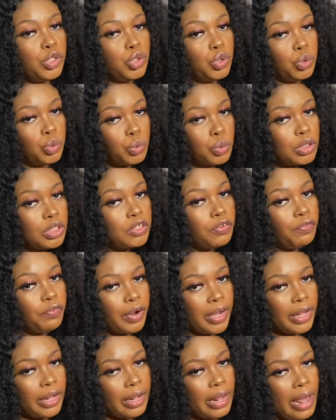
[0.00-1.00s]
two
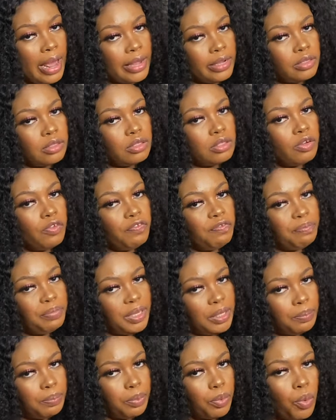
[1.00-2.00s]
different kinds of
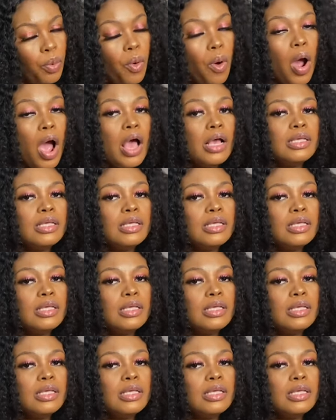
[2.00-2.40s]
people.